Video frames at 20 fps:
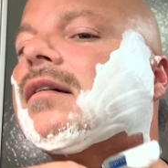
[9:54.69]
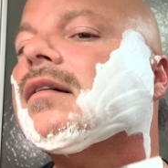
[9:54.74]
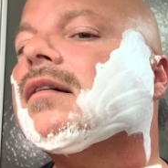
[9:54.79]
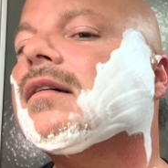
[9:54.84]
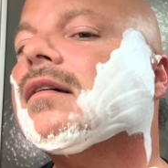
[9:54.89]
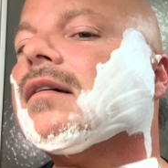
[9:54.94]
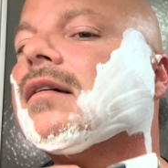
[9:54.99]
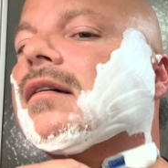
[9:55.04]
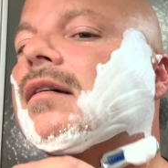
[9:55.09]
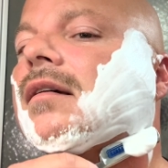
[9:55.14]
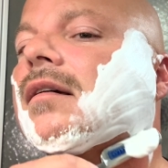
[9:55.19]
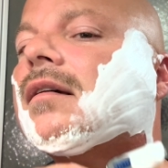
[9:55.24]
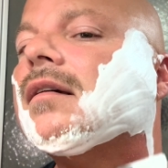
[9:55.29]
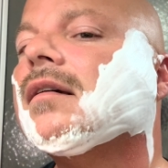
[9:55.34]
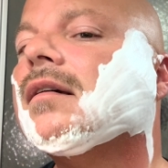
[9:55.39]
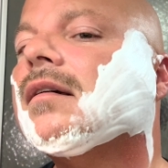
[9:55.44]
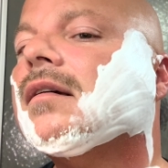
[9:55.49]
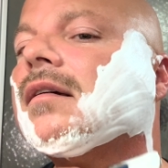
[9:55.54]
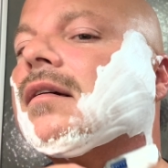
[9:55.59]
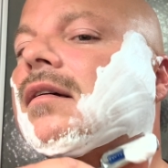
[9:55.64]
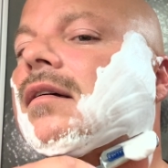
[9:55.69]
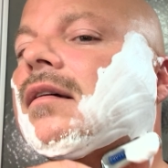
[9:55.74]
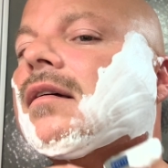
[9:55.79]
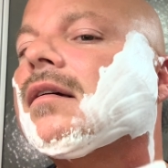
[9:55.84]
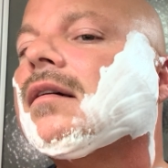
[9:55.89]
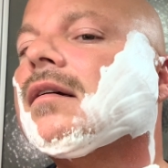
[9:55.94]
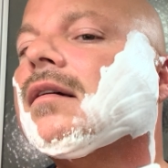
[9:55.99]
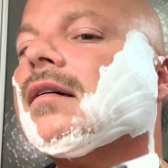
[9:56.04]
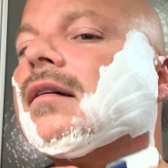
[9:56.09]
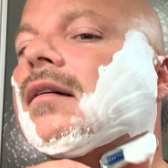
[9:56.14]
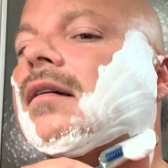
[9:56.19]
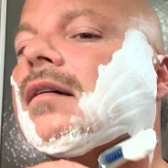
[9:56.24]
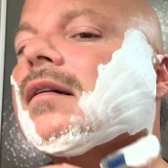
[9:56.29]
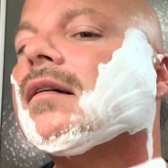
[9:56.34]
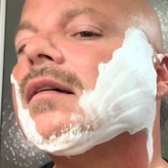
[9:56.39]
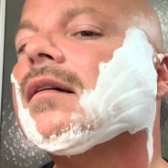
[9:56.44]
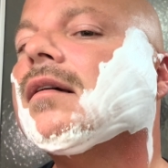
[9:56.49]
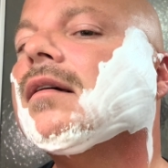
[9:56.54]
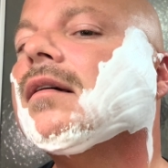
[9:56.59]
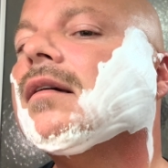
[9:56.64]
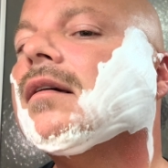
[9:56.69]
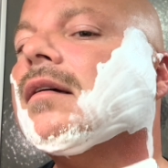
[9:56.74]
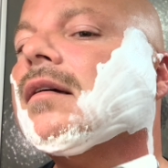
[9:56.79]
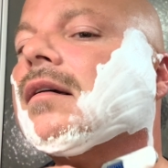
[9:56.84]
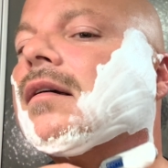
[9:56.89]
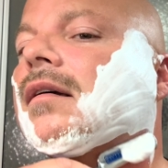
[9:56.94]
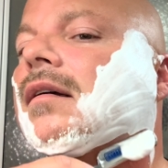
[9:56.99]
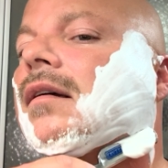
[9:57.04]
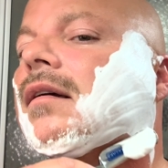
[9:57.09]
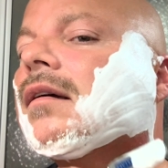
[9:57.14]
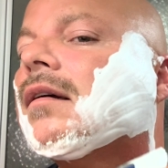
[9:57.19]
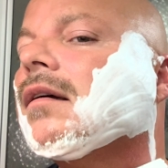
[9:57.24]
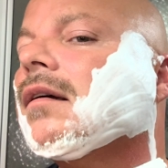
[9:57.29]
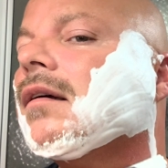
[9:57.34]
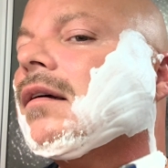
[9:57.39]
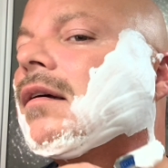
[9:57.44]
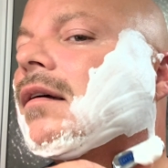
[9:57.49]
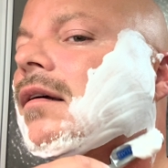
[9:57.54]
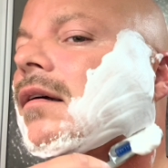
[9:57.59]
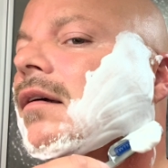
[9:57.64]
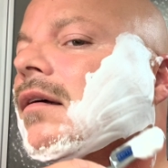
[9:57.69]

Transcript: Nothing is said.